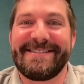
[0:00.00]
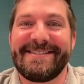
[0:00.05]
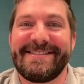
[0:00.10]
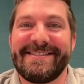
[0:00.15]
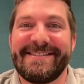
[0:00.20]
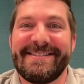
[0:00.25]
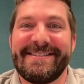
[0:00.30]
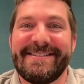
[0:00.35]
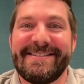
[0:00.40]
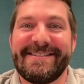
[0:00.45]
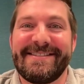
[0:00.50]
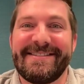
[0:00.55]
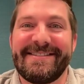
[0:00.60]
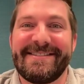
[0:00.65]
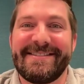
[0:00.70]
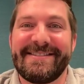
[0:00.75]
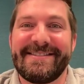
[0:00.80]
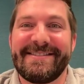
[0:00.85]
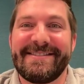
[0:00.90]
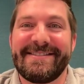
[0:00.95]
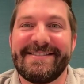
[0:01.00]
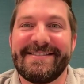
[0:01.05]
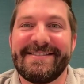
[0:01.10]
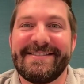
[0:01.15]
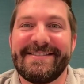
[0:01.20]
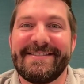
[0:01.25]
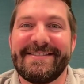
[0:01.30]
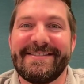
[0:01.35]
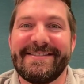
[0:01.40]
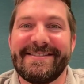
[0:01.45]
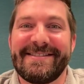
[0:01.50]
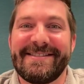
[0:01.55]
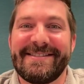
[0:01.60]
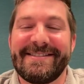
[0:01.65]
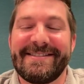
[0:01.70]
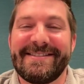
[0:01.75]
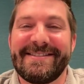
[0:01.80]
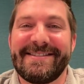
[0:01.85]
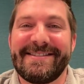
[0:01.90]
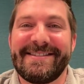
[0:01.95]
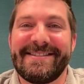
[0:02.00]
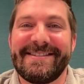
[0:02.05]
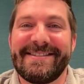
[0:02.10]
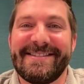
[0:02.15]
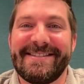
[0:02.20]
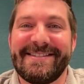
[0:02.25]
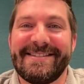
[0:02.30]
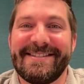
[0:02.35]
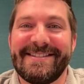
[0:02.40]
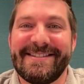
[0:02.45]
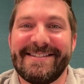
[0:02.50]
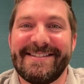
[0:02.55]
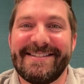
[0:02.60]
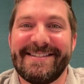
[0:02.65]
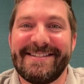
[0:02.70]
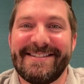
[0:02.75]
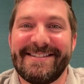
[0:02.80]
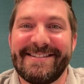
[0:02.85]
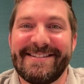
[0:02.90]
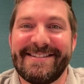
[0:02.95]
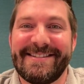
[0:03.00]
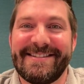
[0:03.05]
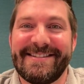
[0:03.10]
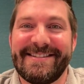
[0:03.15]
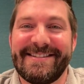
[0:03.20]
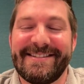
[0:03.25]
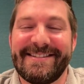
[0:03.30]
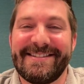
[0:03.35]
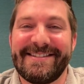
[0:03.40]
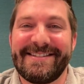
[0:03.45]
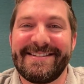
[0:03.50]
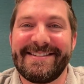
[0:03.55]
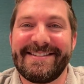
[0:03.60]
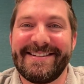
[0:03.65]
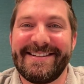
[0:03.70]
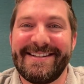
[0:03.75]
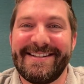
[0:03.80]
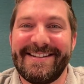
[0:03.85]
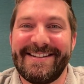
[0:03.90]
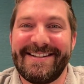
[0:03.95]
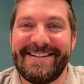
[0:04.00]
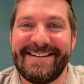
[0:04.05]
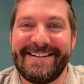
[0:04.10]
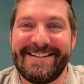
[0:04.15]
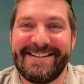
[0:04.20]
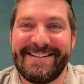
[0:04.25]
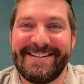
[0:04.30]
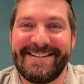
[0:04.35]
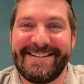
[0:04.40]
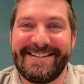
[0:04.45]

(silent)